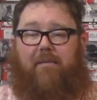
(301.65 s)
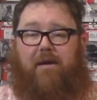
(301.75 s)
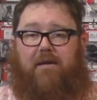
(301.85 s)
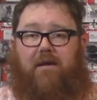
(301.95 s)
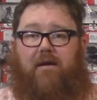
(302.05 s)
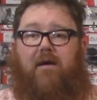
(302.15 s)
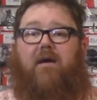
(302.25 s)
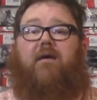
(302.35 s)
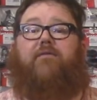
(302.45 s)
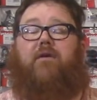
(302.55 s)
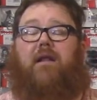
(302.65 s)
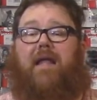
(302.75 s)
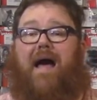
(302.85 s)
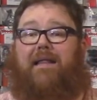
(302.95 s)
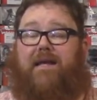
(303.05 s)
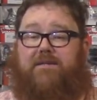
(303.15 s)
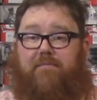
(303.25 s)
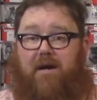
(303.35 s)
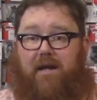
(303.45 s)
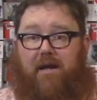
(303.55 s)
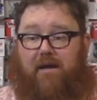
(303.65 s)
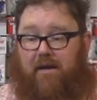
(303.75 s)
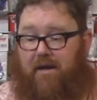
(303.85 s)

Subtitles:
opinion, for a lot less money.